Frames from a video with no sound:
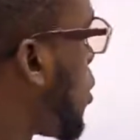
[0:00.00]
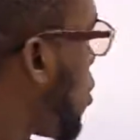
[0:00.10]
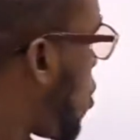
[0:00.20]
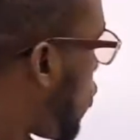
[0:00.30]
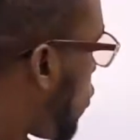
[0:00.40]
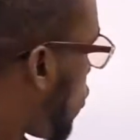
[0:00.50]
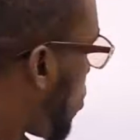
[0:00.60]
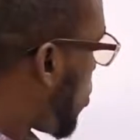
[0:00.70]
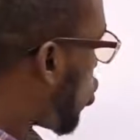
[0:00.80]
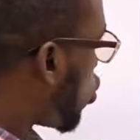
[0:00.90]
of
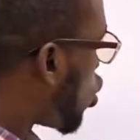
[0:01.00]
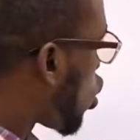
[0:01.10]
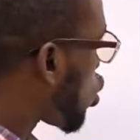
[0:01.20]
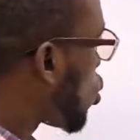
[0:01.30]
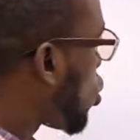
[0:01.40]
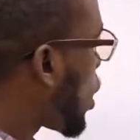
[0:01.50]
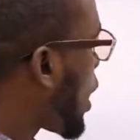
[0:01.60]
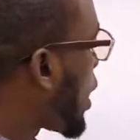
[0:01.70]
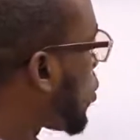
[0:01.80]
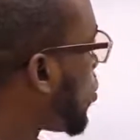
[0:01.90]
production
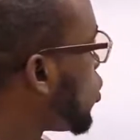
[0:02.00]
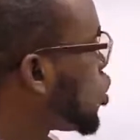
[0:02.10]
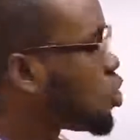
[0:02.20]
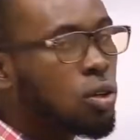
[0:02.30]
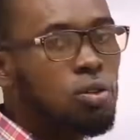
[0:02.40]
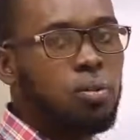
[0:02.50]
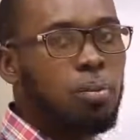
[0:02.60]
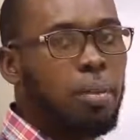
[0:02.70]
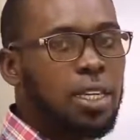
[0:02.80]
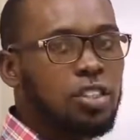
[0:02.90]
and operation
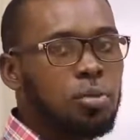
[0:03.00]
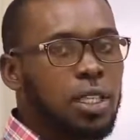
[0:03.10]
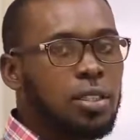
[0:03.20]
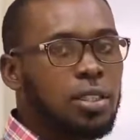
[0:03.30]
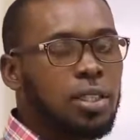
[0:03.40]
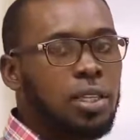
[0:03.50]
management?